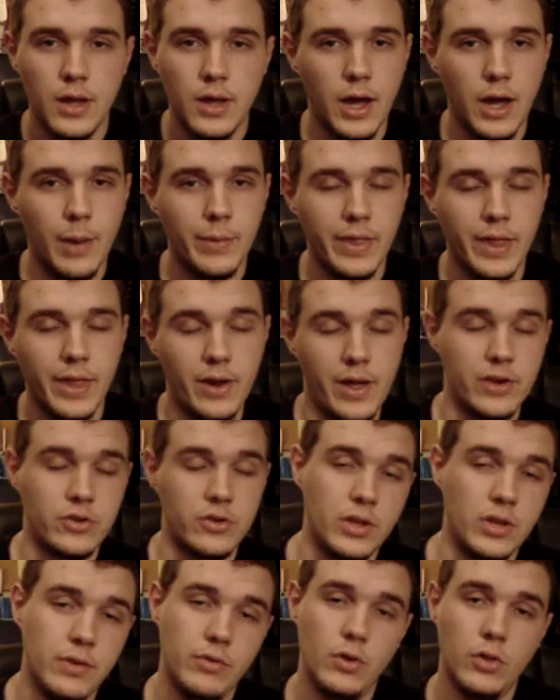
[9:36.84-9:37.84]
and that'll
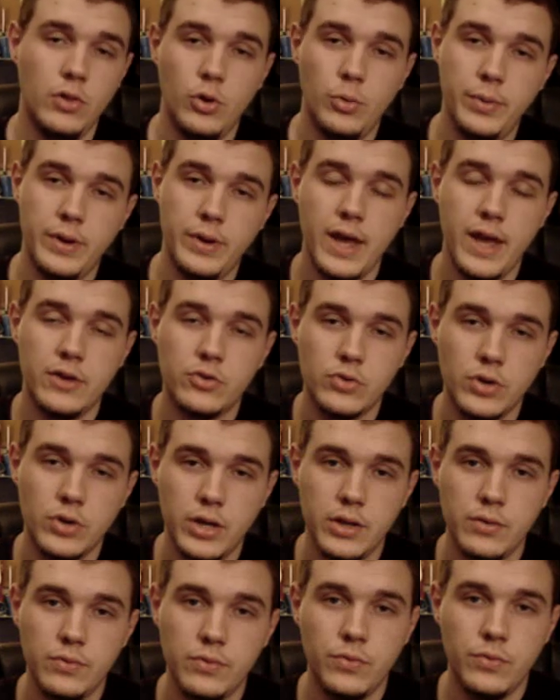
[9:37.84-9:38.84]
actually give you a little bit
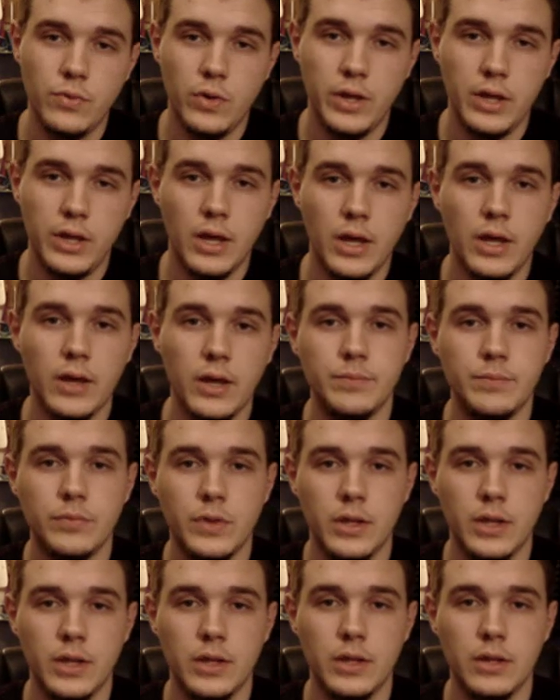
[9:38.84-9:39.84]
extra,
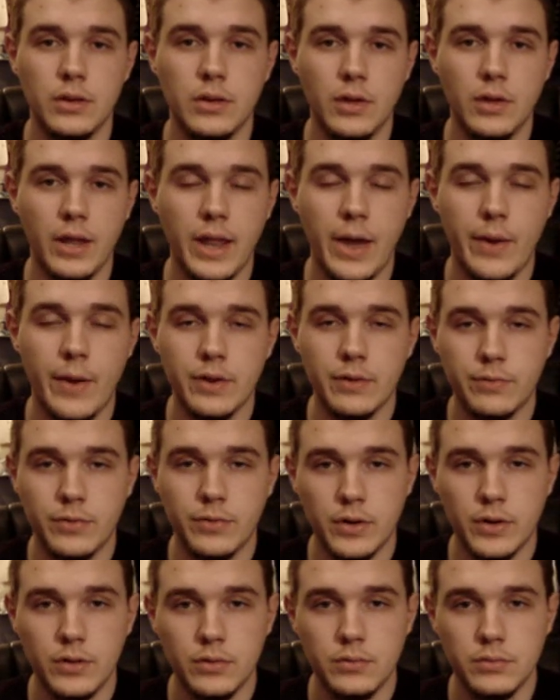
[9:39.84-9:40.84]
and allowing
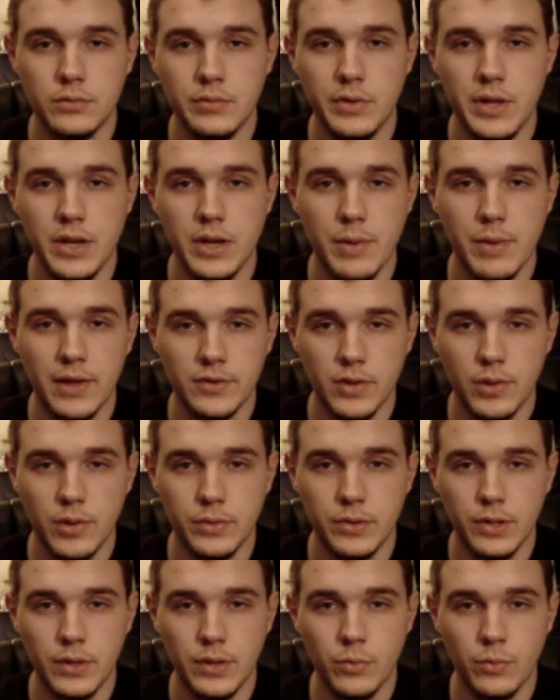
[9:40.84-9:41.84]
for any mess
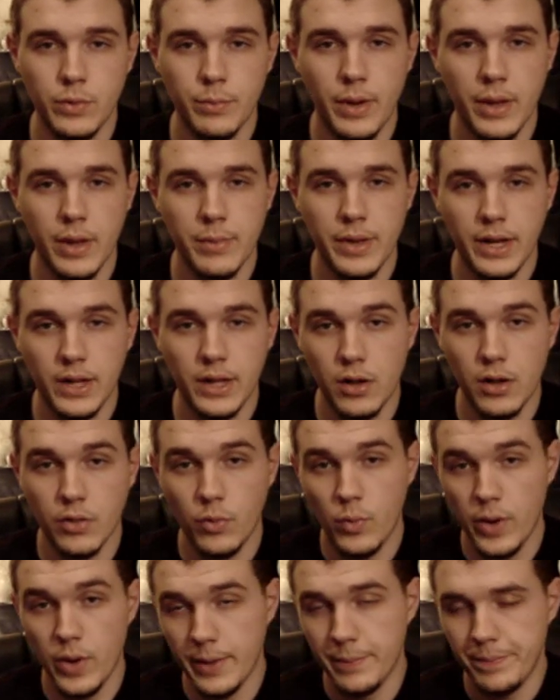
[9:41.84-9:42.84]
ups that we might make along
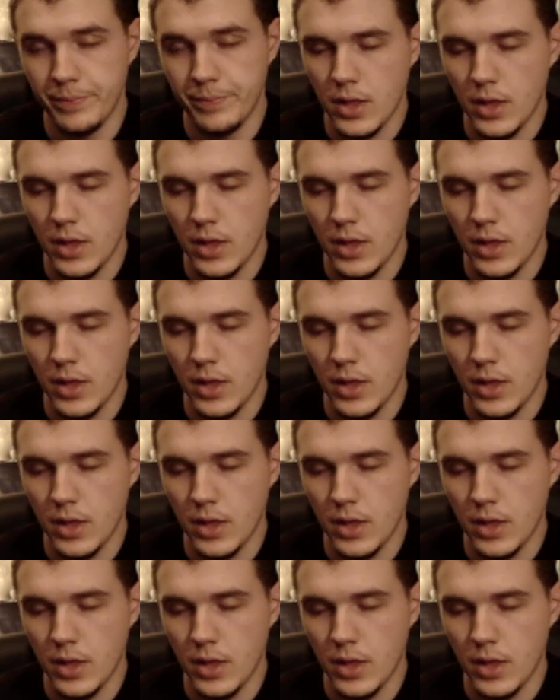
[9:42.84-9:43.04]
the way.